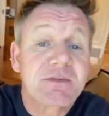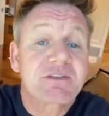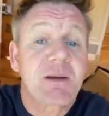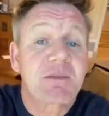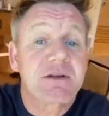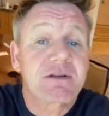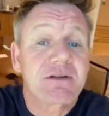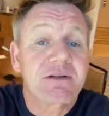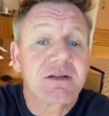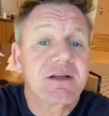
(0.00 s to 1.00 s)
by a
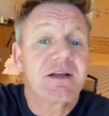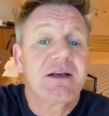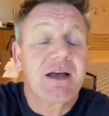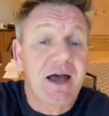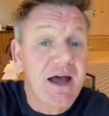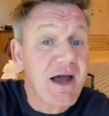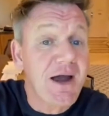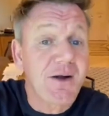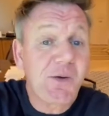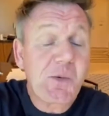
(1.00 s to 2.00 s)
couple of folks. Uh-huh.
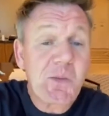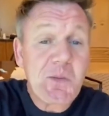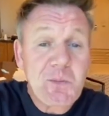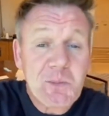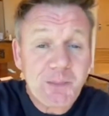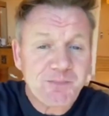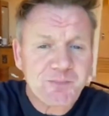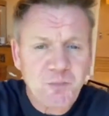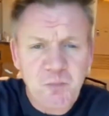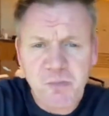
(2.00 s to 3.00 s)
Half cup sugar,
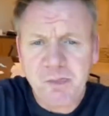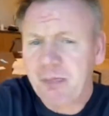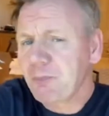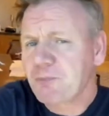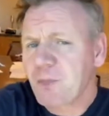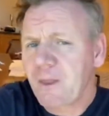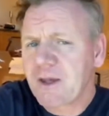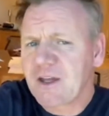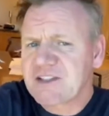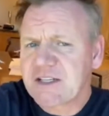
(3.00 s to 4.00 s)
whole cup of the most,
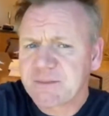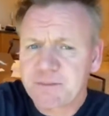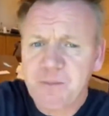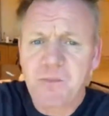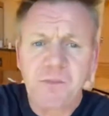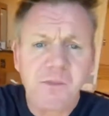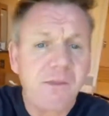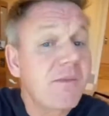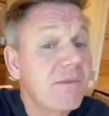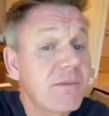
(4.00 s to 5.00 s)
and Custom. just whisk it and
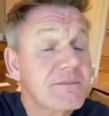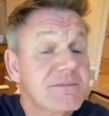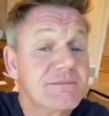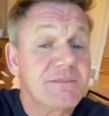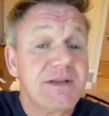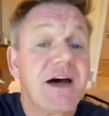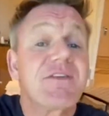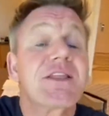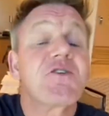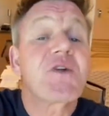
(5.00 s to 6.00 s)
whisk till you see.
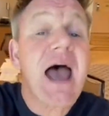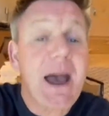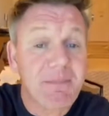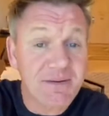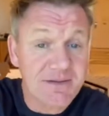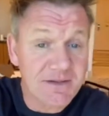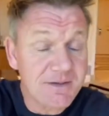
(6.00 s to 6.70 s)
Loving the, the rap. Yeah.